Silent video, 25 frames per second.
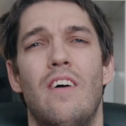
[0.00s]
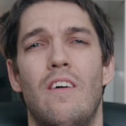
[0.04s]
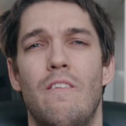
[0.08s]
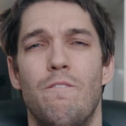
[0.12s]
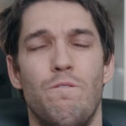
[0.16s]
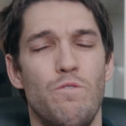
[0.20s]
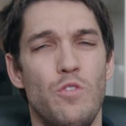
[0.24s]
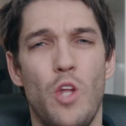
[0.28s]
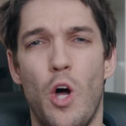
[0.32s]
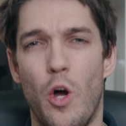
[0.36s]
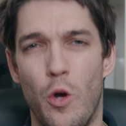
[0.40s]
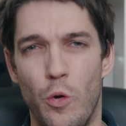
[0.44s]

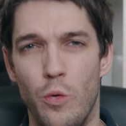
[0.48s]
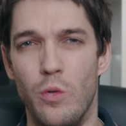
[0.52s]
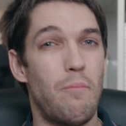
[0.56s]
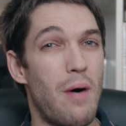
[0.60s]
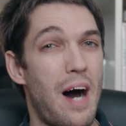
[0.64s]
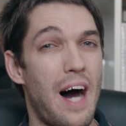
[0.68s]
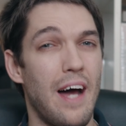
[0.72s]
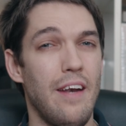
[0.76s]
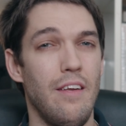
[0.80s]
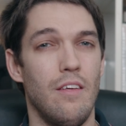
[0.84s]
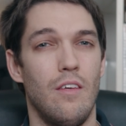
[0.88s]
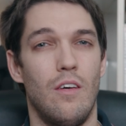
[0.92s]
No,
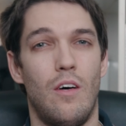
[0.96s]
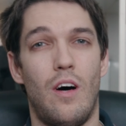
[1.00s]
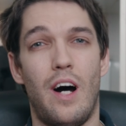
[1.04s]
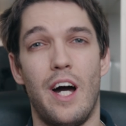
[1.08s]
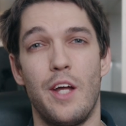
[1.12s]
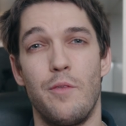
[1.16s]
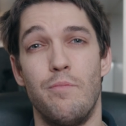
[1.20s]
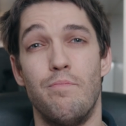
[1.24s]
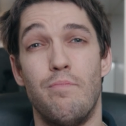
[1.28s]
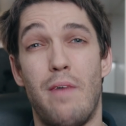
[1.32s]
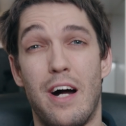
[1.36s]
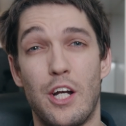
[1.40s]
but
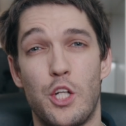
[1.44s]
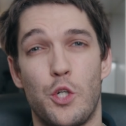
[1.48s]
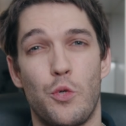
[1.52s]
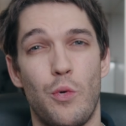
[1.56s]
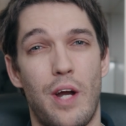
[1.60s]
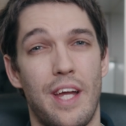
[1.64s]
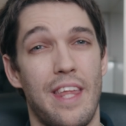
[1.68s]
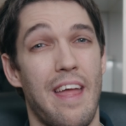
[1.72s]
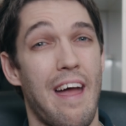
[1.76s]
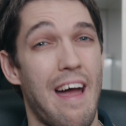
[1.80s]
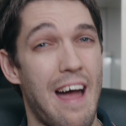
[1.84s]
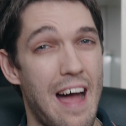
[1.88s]
I'd much
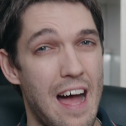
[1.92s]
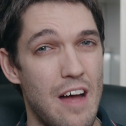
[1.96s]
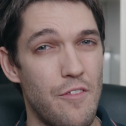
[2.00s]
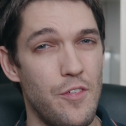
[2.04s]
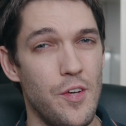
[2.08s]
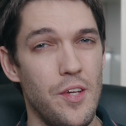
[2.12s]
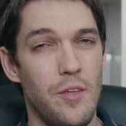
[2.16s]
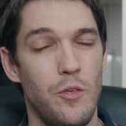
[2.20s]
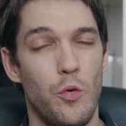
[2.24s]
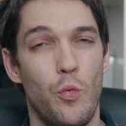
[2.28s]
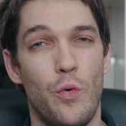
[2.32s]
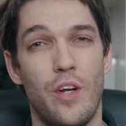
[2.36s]
rather have
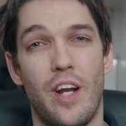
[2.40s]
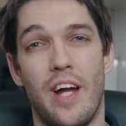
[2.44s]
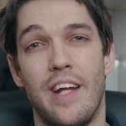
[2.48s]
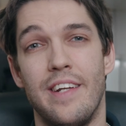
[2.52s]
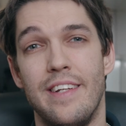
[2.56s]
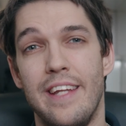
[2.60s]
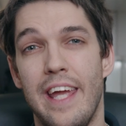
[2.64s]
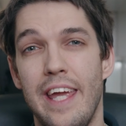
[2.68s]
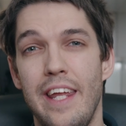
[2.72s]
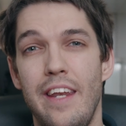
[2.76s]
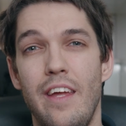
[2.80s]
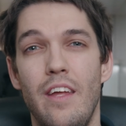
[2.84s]
it when I
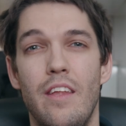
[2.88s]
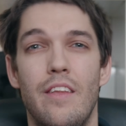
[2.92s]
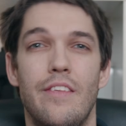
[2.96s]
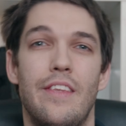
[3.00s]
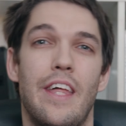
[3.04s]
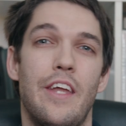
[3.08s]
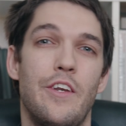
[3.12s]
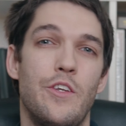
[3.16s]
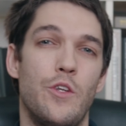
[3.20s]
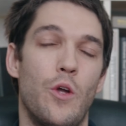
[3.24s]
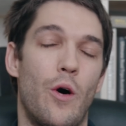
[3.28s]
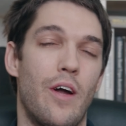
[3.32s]
need it
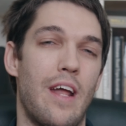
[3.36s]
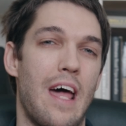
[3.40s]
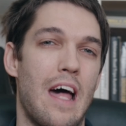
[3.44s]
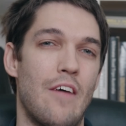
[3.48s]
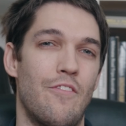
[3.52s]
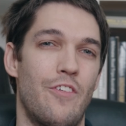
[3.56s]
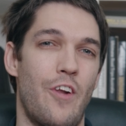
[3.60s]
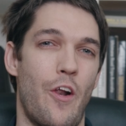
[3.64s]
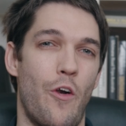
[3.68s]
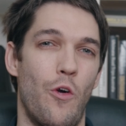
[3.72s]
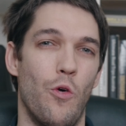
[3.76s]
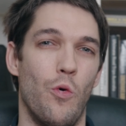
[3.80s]
than not
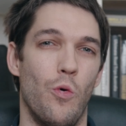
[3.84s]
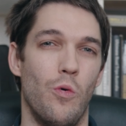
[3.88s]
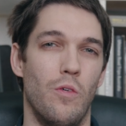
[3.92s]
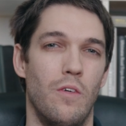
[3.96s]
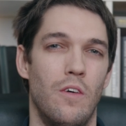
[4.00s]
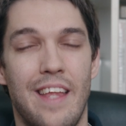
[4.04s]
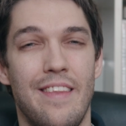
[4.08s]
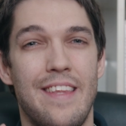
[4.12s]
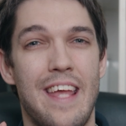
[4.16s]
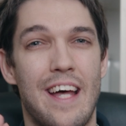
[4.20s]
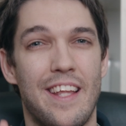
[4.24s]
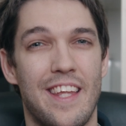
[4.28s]
have it at all.
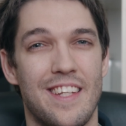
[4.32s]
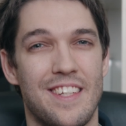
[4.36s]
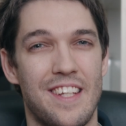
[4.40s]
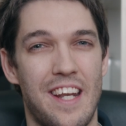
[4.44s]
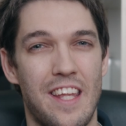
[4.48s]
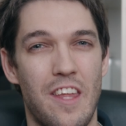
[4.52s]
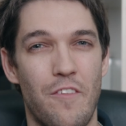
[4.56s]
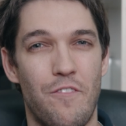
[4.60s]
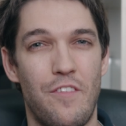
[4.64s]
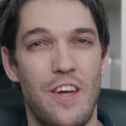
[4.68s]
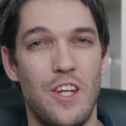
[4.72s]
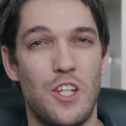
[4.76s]
Now, there's
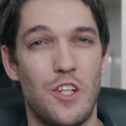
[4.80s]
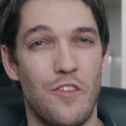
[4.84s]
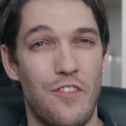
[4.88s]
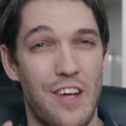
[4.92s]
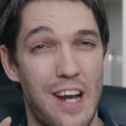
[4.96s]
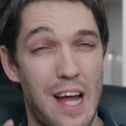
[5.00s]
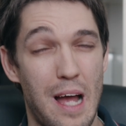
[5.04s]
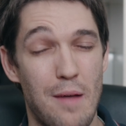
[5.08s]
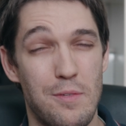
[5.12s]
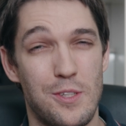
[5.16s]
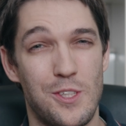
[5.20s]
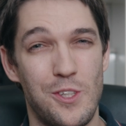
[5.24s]
another feature that
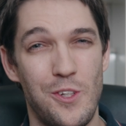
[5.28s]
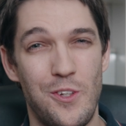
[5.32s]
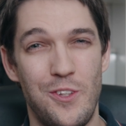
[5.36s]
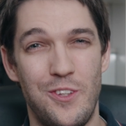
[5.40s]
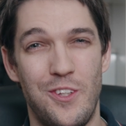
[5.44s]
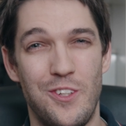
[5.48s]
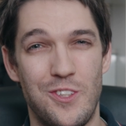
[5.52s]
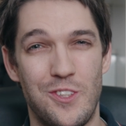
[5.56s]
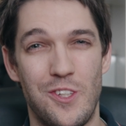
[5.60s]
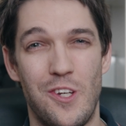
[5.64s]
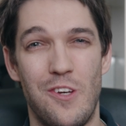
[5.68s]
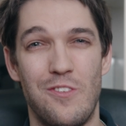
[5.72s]
absolutely
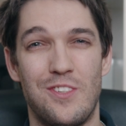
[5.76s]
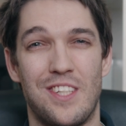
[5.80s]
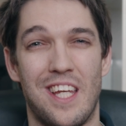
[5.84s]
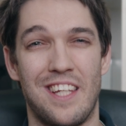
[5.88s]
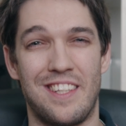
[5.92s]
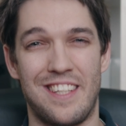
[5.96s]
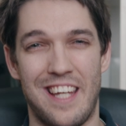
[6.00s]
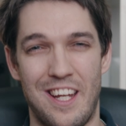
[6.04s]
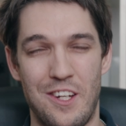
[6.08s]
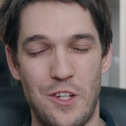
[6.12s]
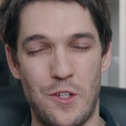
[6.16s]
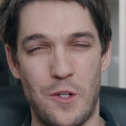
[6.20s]
deserves
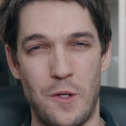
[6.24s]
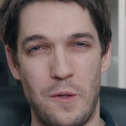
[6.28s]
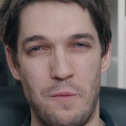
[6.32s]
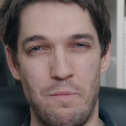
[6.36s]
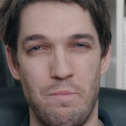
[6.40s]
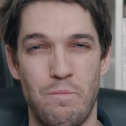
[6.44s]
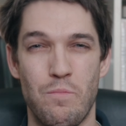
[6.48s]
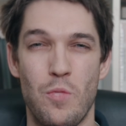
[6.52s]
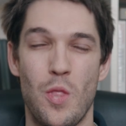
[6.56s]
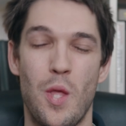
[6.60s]
attention.